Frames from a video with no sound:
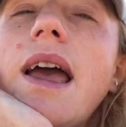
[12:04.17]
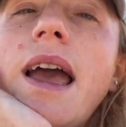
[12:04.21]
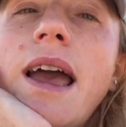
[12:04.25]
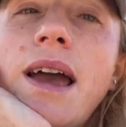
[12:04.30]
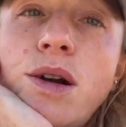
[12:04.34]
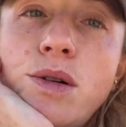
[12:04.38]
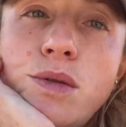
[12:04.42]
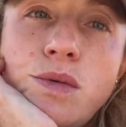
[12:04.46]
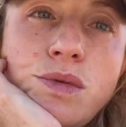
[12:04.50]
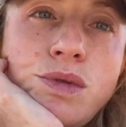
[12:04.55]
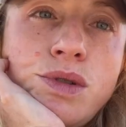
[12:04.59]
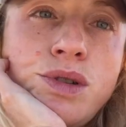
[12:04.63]

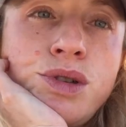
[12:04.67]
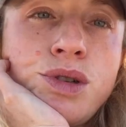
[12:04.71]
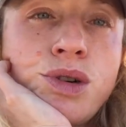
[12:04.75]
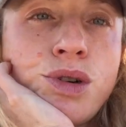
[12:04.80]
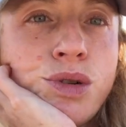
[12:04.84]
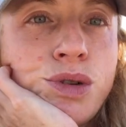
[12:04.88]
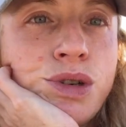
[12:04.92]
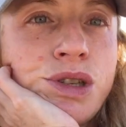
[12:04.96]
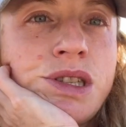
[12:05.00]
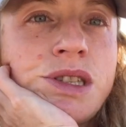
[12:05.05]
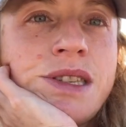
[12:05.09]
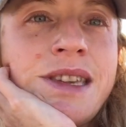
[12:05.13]

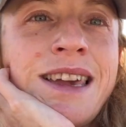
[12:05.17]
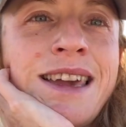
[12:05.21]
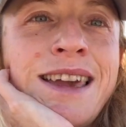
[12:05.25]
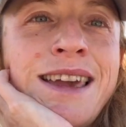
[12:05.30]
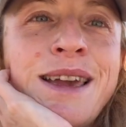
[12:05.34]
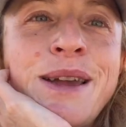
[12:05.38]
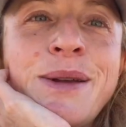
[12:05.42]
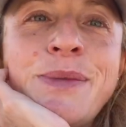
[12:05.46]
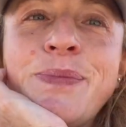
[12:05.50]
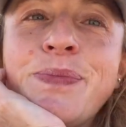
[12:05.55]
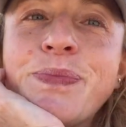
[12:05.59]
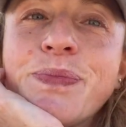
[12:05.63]

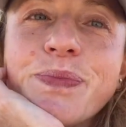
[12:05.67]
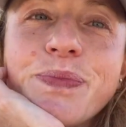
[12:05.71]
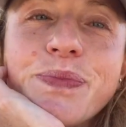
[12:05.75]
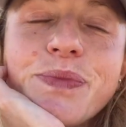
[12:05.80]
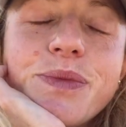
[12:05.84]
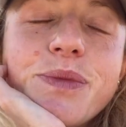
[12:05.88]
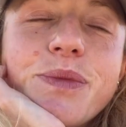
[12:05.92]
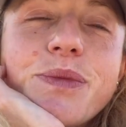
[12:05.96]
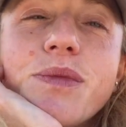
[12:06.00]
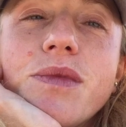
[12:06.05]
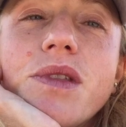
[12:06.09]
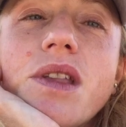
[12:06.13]
outdoorsy
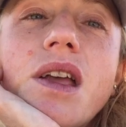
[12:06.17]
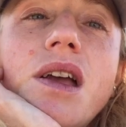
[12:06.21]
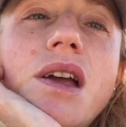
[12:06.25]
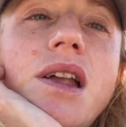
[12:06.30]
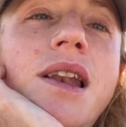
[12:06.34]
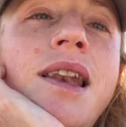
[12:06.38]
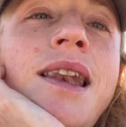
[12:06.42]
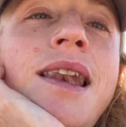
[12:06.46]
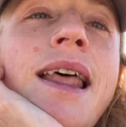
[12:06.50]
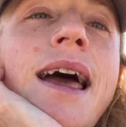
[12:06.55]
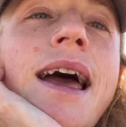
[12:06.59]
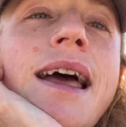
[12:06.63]

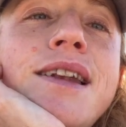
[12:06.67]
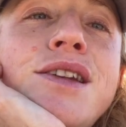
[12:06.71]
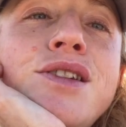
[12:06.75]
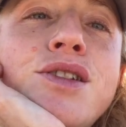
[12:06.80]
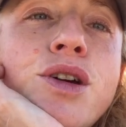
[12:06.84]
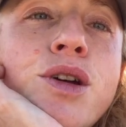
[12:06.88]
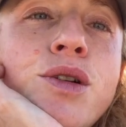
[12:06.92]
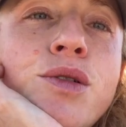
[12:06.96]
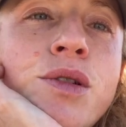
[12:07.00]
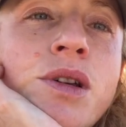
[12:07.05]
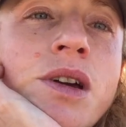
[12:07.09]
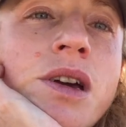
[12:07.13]

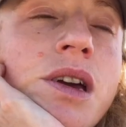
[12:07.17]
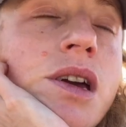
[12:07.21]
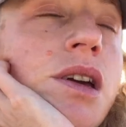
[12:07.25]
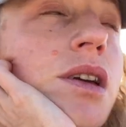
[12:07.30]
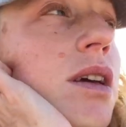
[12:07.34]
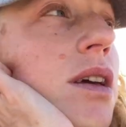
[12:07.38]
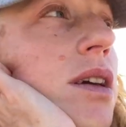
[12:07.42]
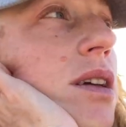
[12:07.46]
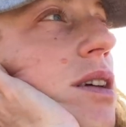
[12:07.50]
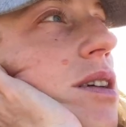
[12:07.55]
landowner,